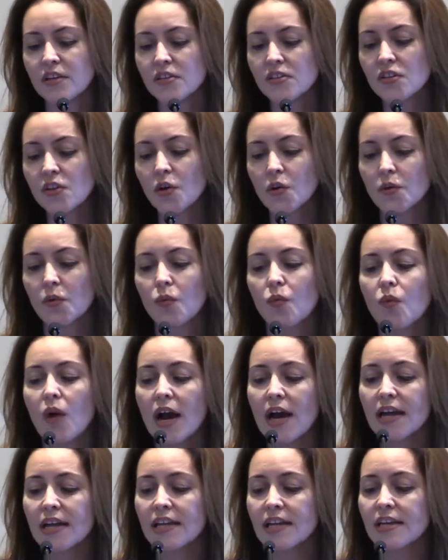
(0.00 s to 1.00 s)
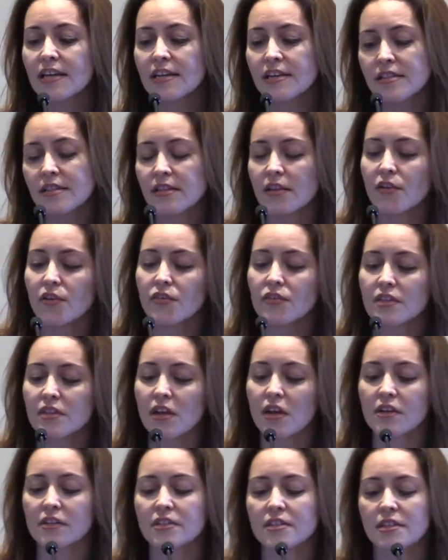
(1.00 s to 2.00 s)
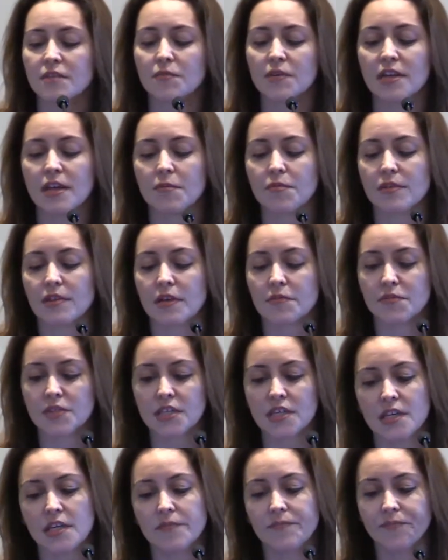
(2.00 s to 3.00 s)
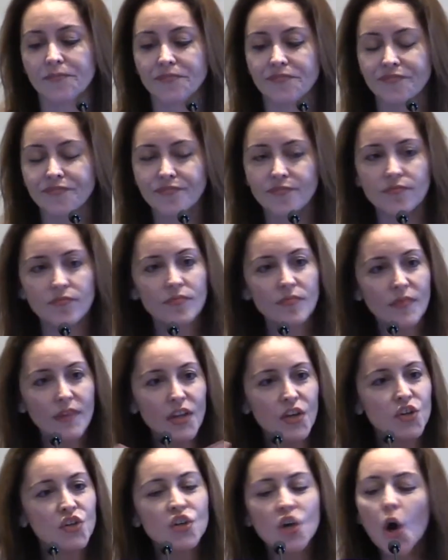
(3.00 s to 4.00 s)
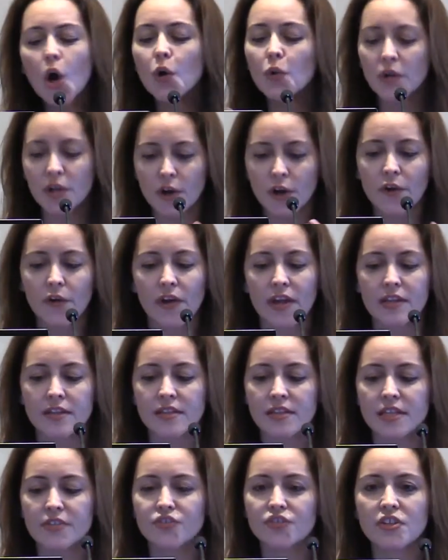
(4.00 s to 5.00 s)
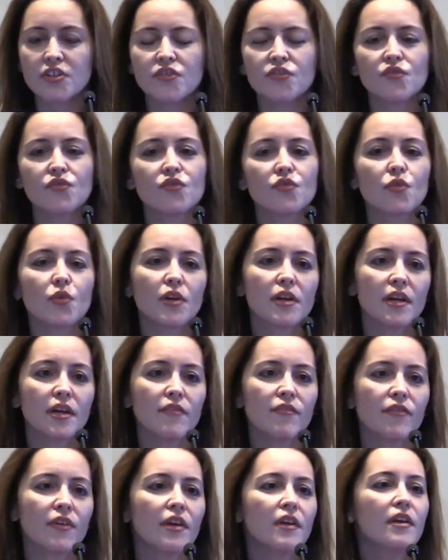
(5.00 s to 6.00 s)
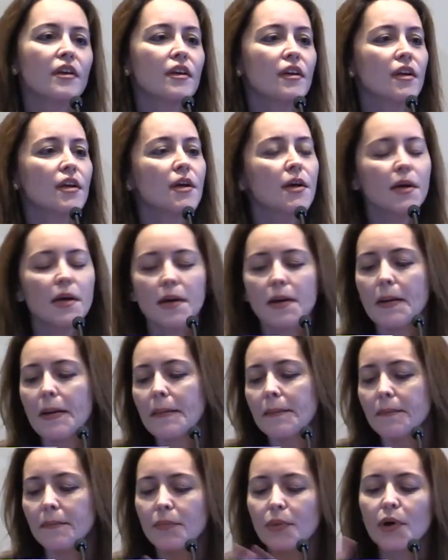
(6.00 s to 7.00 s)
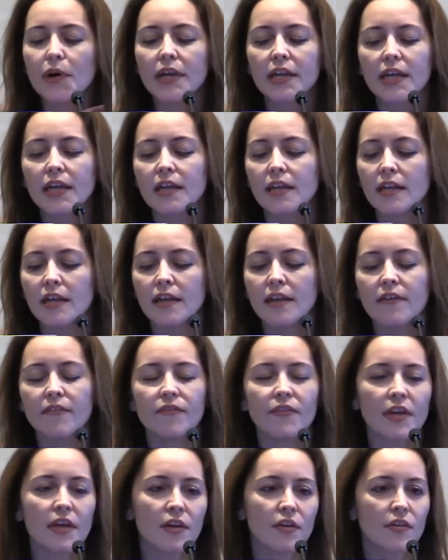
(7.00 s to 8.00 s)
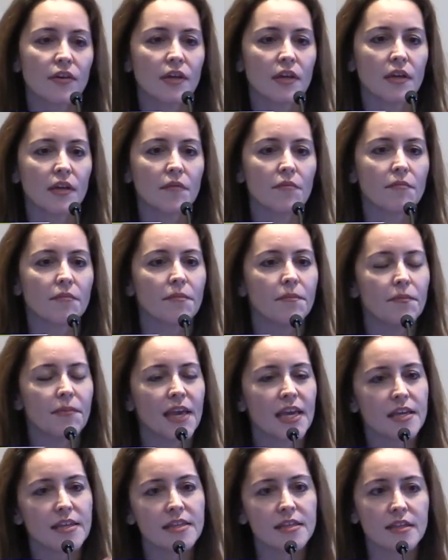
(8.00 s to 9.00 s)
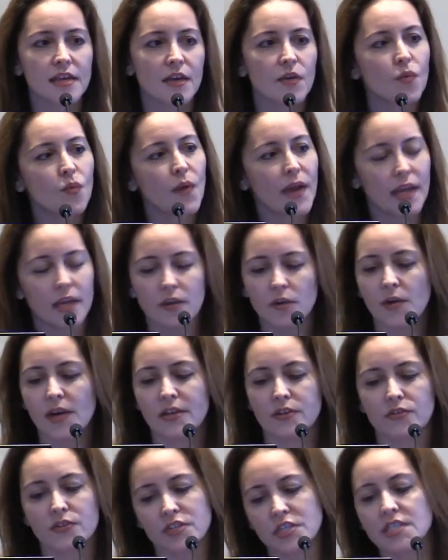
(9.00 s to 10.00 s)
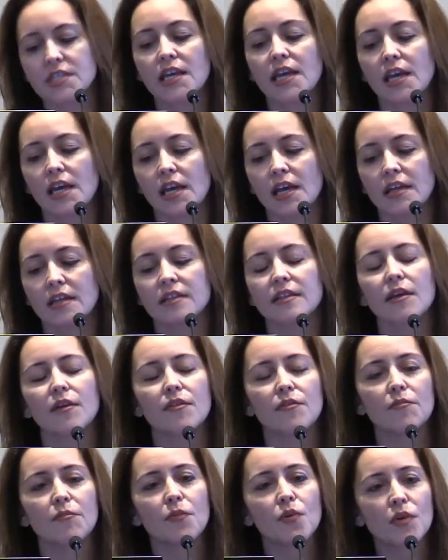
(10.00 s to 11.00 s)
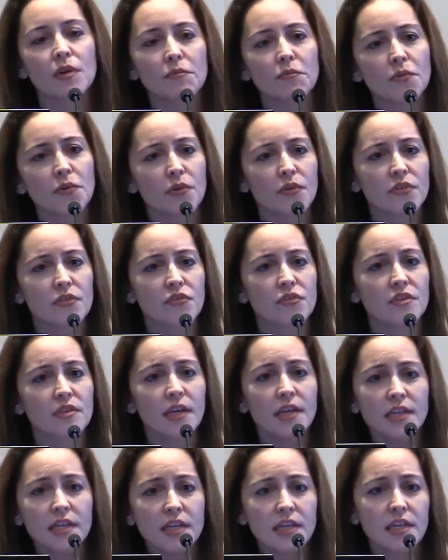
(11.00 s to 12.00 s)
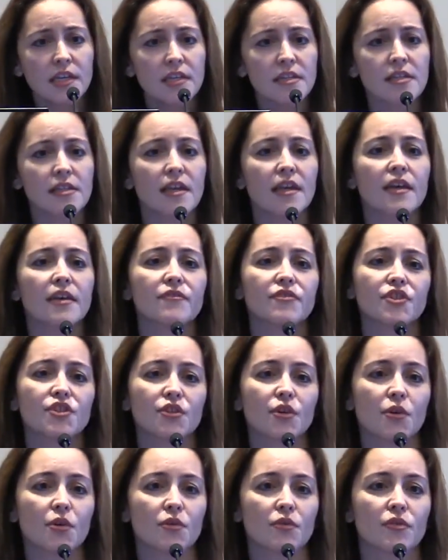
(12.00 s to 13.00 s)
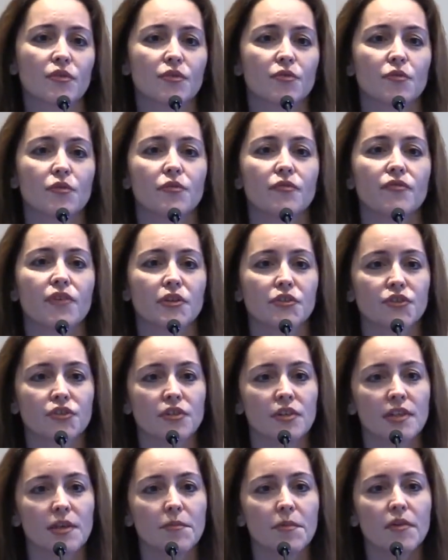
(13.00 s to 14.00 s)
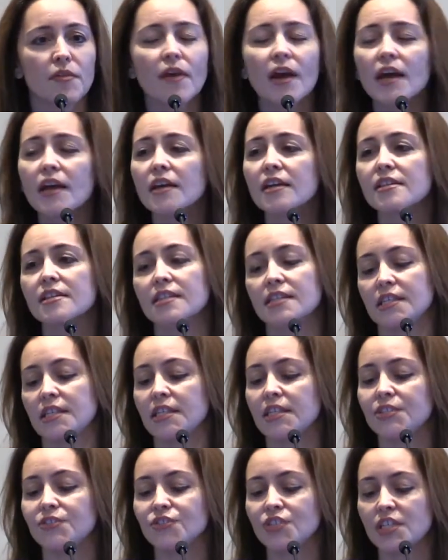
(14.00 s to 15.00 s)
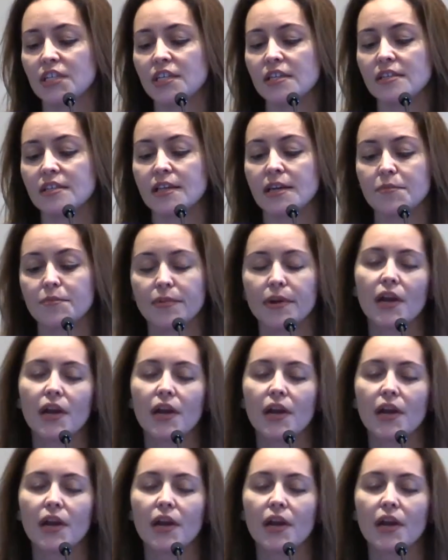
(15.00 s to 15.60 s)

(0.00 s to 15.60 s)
So why is there this autism and epilepsy co-occurrence? And just to sort of put it in a very basic way to understand, more and more studies have shown through functional MRIs and EEGs